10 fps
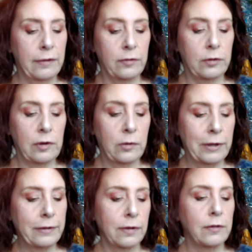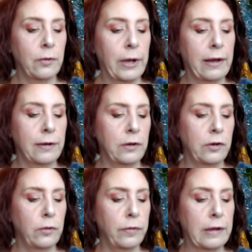So let's go ahead and
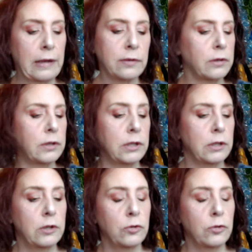do this.